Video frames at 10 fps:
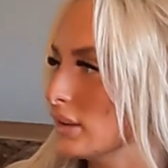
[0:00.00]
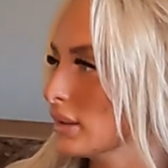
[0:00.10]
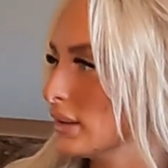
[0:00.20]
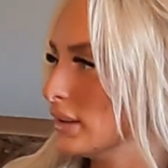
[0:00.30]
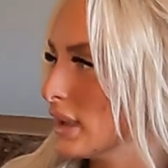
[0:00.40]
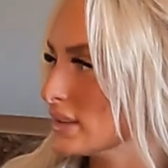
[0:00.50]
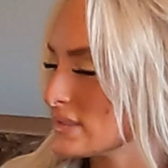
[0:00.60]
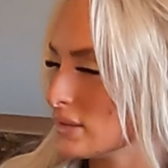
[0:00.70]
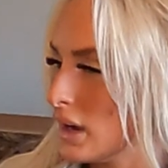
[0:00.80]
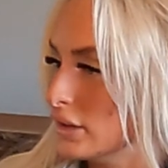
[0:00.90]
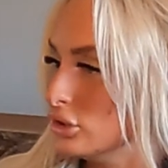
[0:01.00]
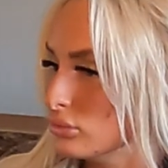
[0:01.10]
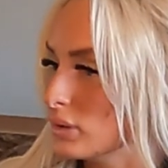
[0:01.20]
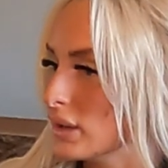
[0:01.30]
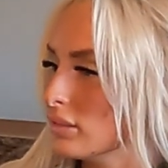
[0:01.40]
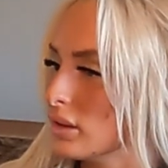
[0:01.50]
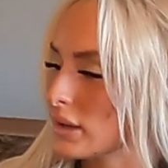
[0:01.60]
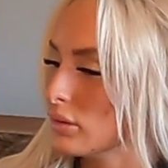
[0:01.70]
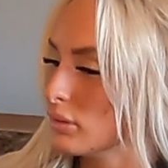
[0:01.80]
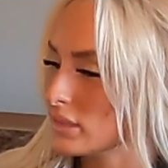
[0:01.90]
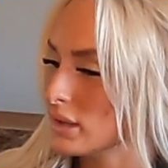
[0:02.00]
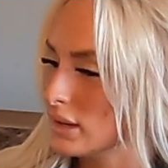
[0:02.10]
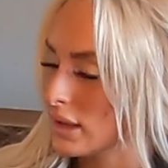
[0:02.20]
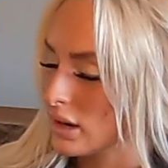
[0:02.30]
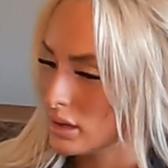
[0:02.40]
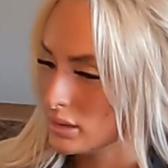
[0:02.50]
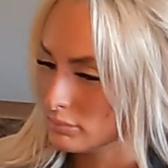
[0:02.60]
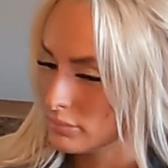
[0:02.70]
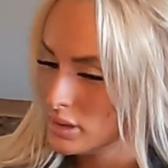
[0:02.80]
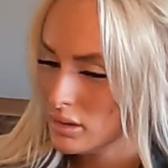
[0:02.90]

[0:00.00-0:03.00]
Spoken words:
Like, yes, I do get lucky with it, and I am